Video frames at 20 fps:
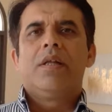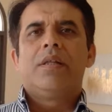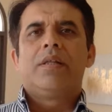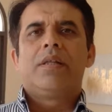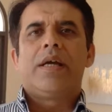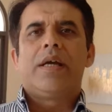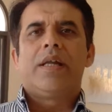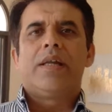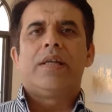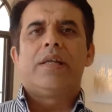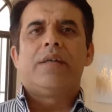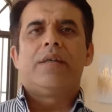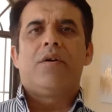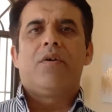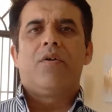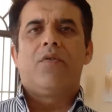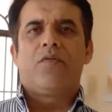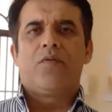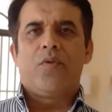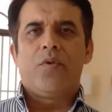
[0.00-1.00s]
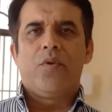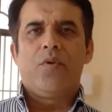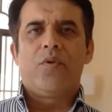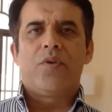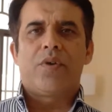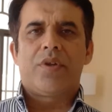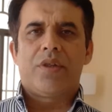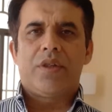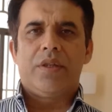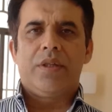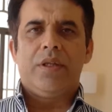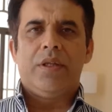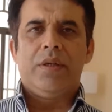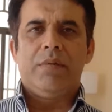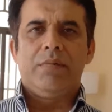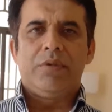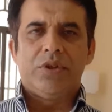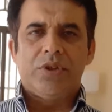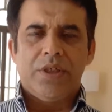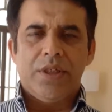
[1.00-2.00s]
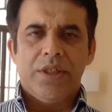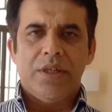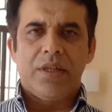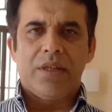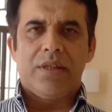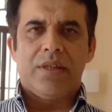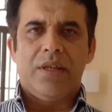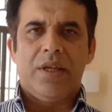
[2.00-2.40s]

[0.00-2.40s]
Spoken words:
then of course the machines,